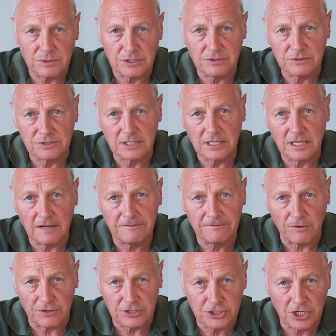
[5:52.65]
We use a
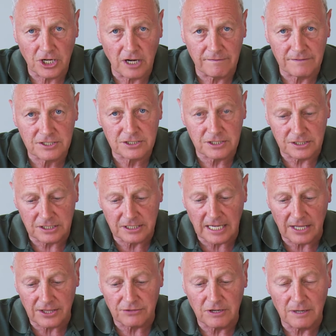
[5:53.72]
forage harvester to
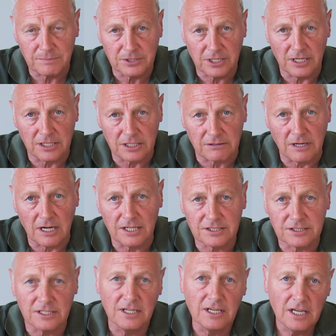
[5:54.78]
gather up cut
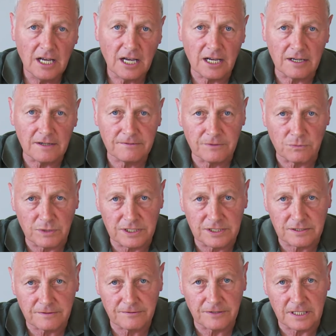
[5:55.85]
grass for
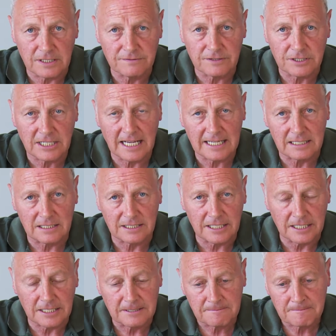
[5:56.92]
winter feed for cattle
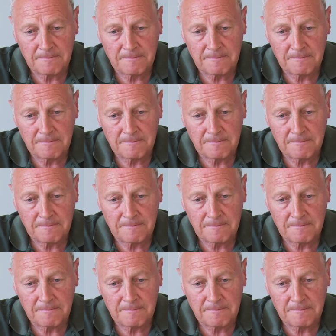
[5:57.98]
here.